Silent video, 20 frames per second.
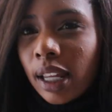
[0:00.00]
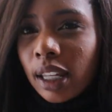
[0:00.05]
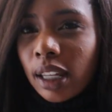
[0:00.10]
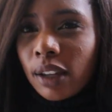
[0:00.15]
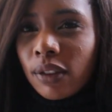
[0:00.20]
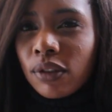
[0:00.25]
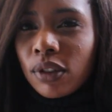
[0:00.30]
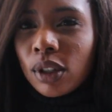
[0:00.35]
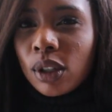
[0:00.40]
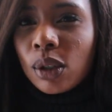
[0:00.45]
They
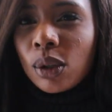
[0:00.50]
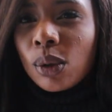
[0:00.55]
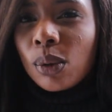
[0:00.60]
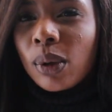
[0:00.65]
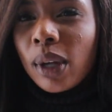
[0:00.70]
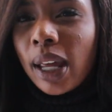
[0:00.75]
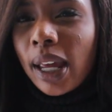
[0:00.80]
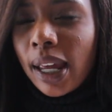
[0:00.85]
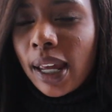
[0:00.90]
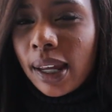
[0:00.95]
give
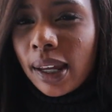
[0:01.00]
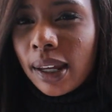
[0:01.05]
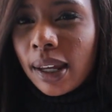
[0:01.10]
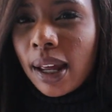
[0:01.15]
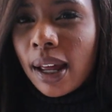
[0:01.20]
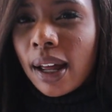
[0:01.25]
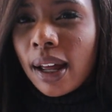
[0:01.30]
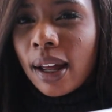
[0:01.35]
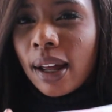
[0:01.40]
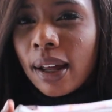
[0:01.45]
you
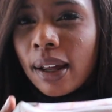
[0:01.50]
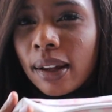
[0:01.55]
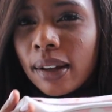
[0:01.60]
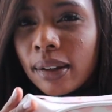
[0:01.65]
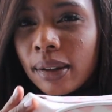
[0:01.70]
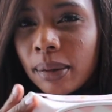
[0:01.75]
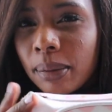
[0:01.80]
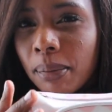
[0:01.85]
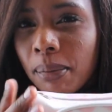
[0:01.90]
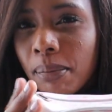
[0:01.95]
a
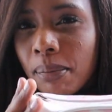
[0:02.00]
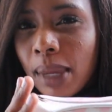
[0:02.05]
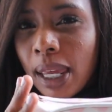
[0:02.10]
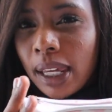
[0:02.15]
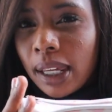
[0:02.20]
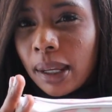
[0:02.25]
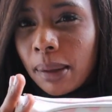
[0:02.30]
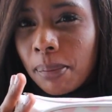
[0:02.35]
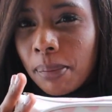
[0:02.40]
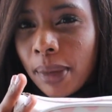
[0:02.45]

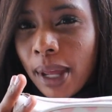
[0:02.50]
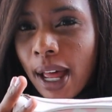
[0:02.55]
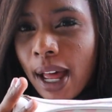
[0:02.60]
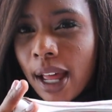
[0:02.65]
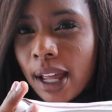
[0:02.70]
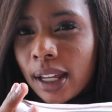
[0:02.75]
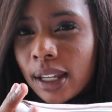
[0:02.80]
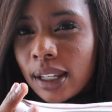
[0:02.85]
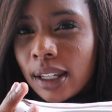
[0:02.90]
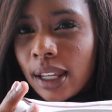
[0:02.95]
makeup
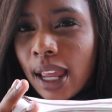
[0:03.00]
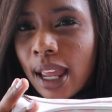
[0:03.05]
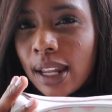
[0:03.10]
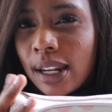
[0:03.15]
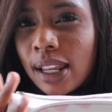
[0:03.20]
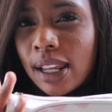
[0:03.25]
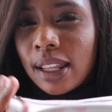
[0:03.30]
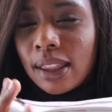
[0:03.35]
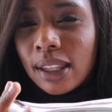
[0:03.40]
bag, and